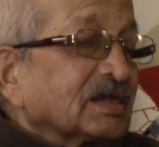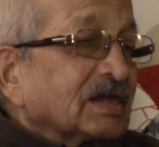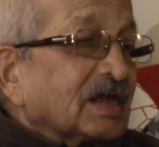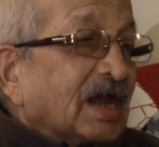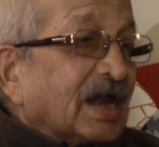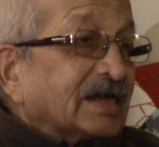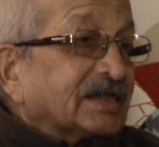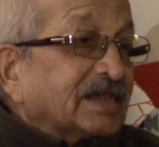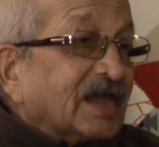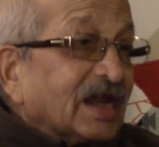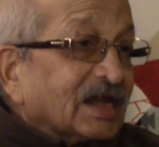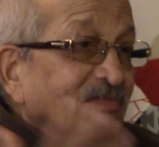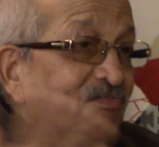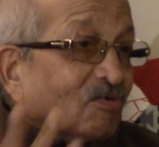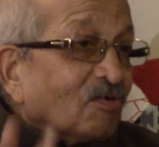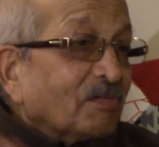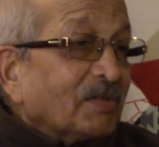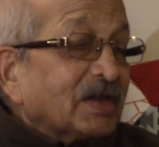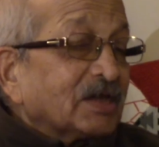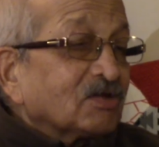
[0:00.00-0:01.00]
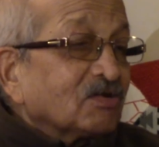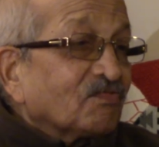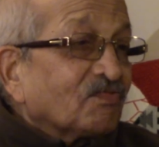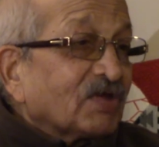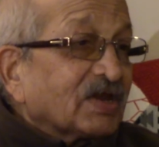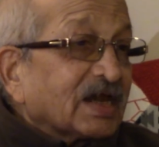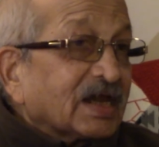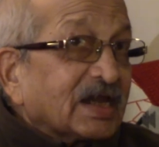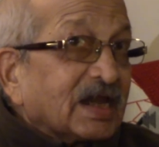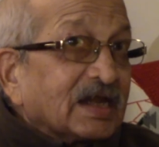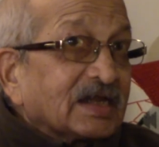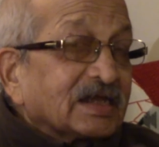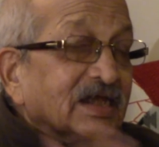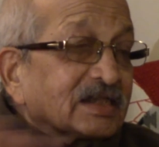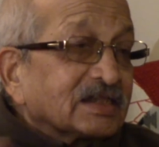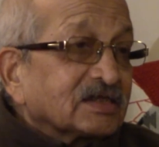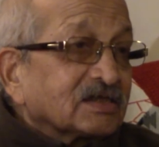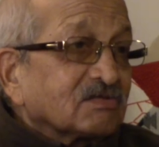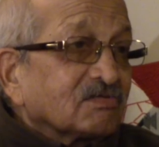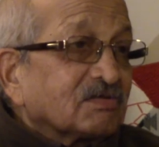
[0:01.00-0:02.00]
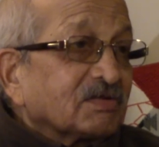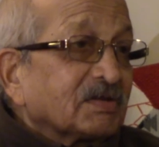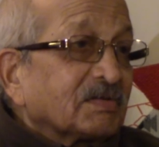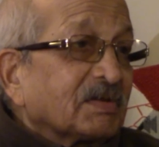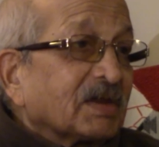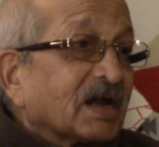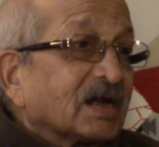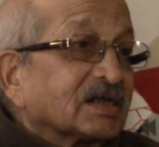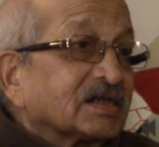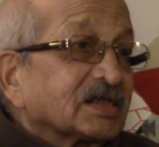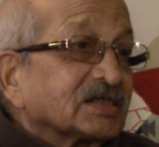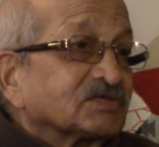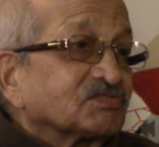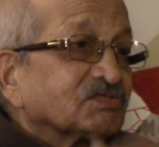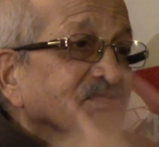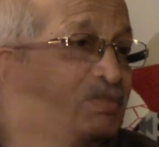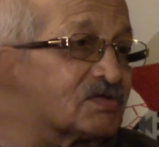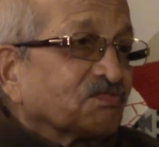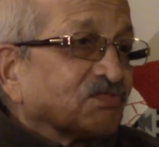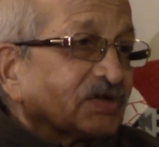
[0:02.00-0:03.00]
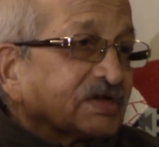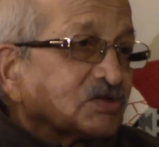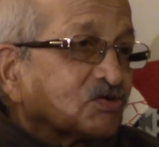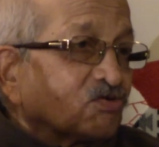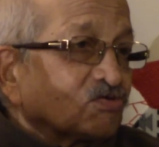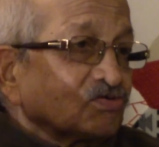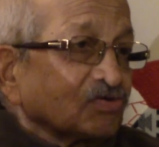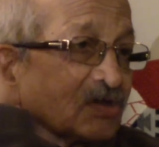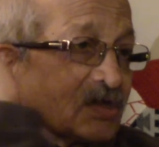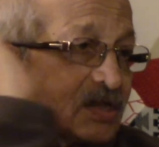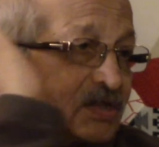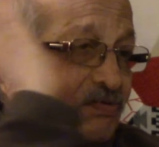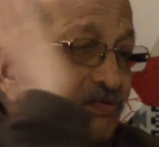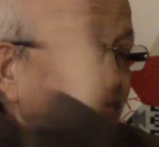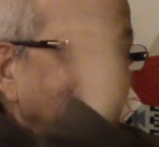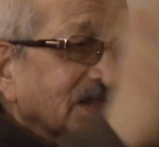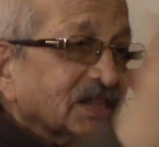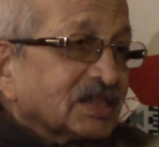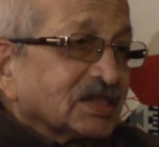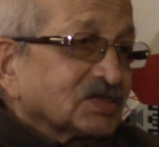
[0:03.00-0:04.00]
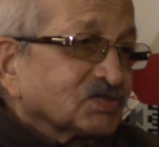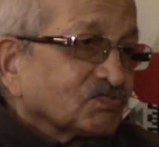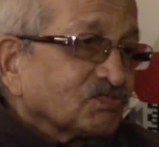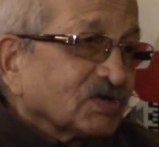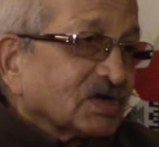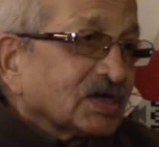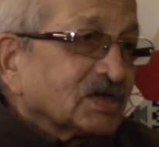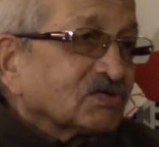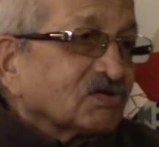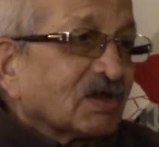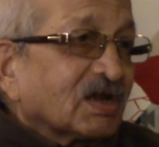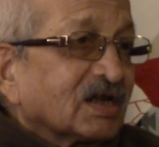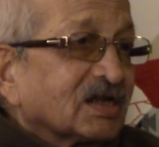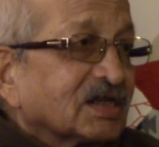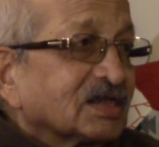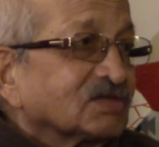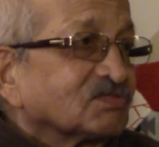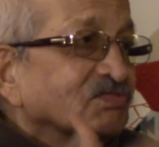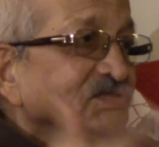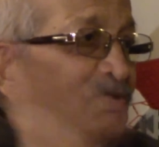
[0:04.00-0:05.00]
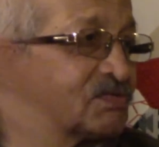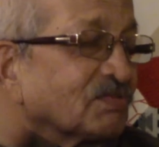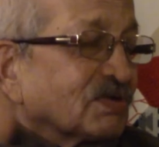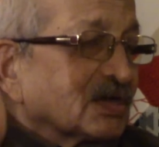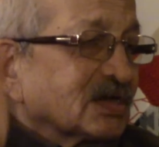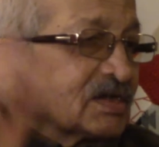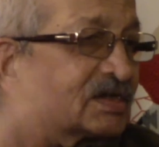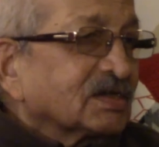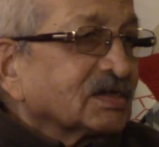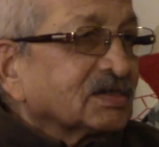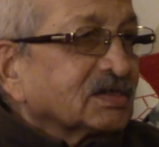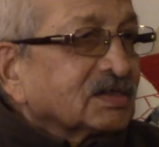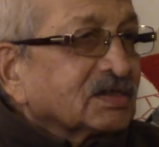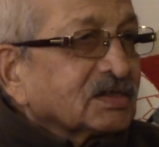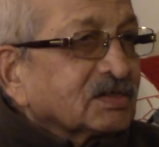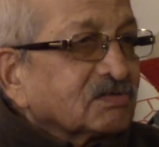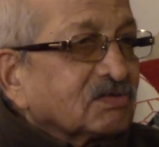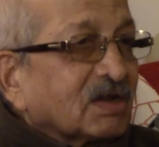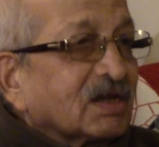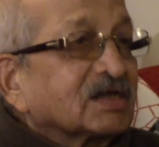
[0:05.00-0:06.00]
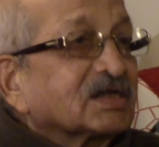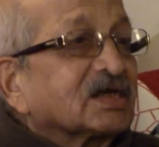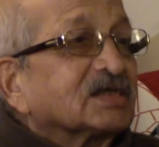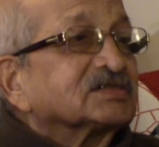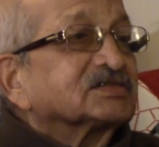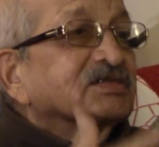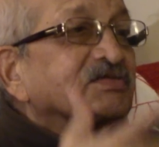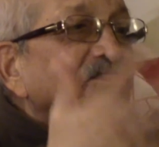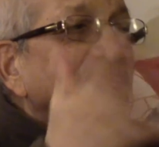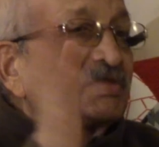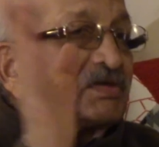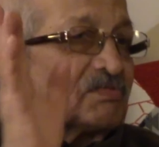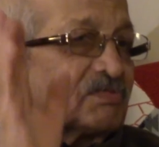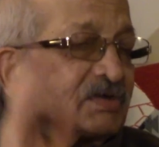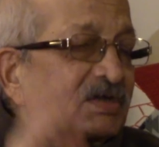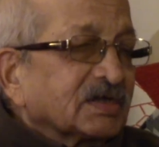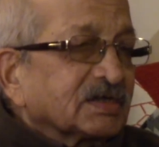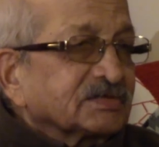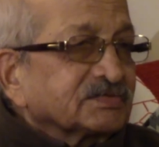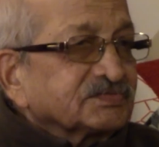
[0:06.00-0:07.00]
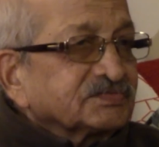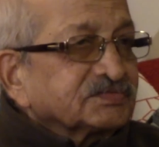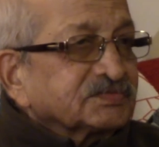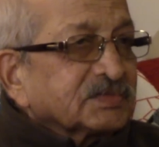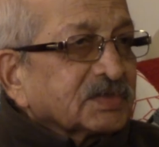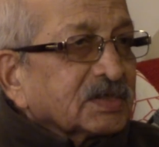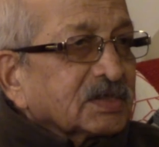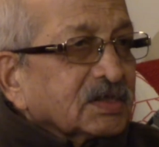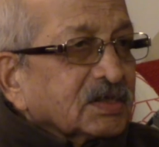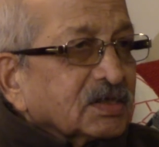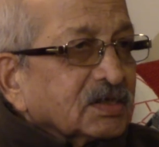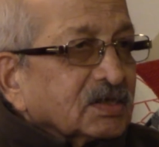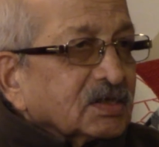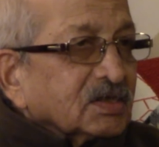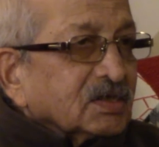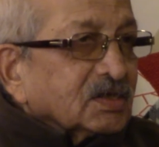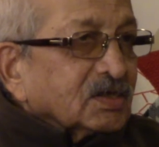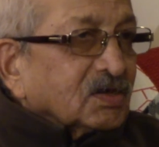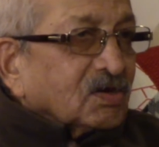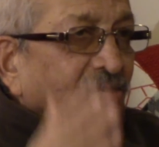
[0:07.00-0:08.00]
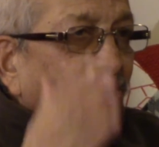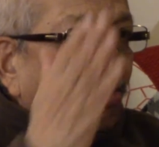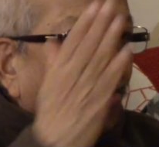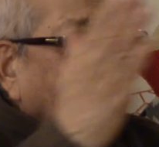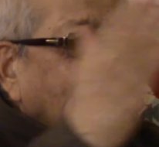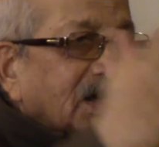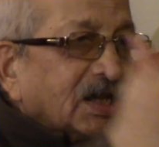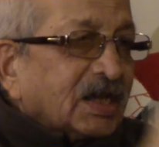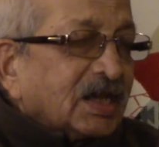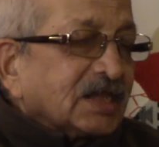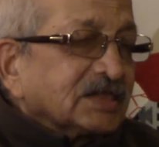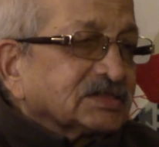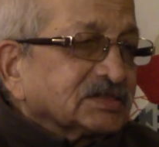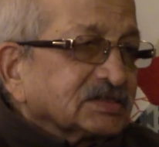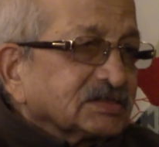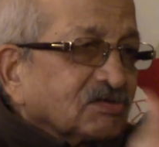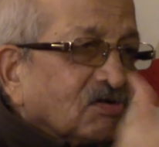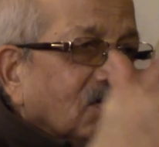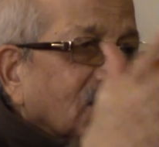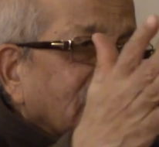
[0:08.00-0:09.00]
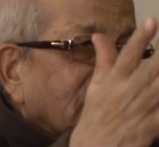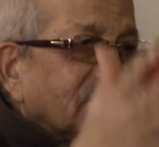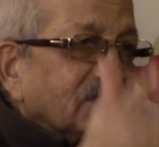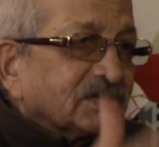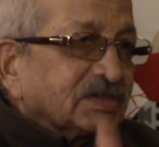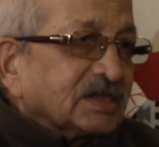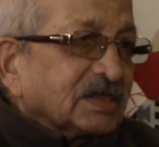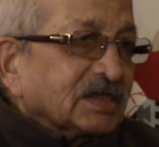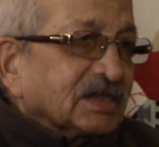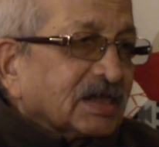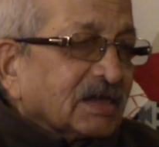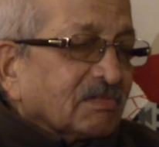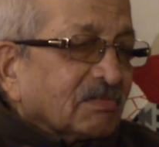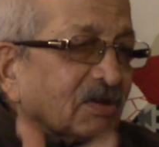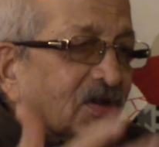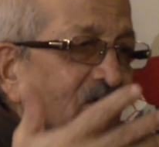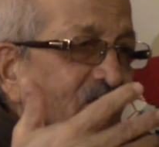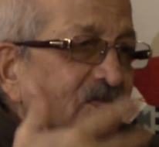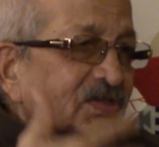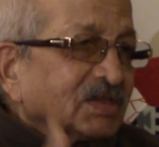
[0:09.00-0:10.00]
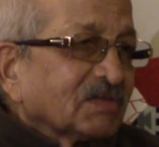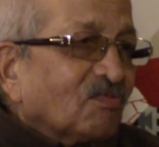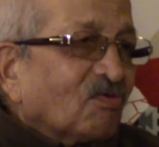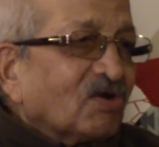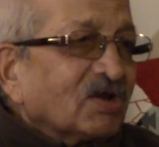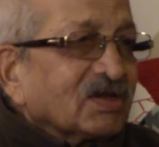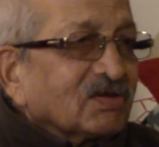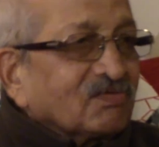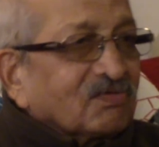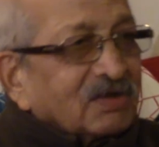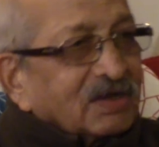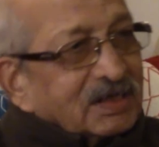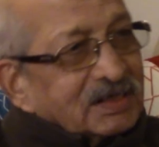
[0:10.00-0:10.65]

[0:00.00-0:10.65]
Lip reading: At that moment you will forget entire thing. You will be untouched with the world. Though you are living in this world, you are untouched with the world. You are unconcerned with the world. All relations, everything came along with the body only.